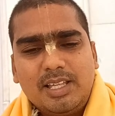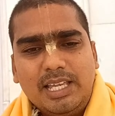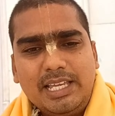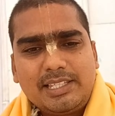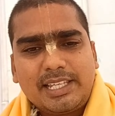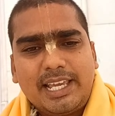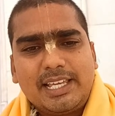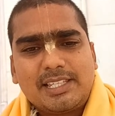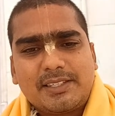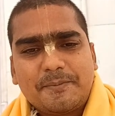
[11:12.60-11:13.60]
He
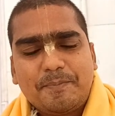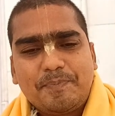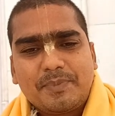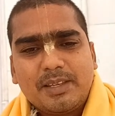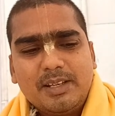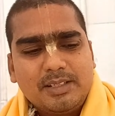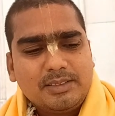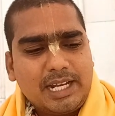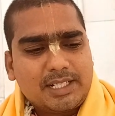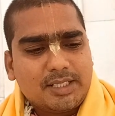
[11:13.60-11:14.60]
says
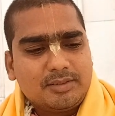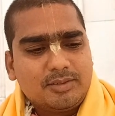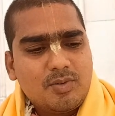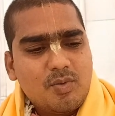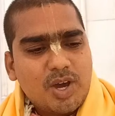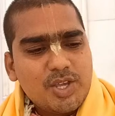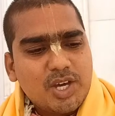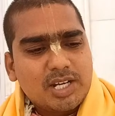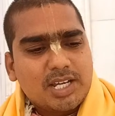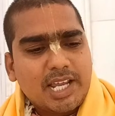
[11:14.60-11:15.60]
that why you
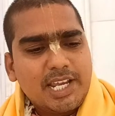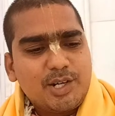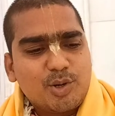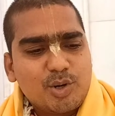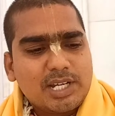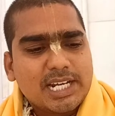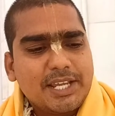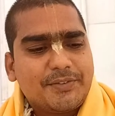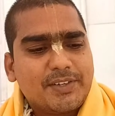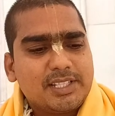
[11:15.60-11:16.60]
are crying? Don't
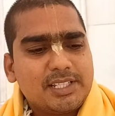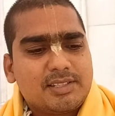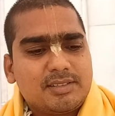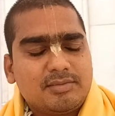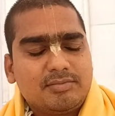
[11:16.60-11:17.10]
cry for this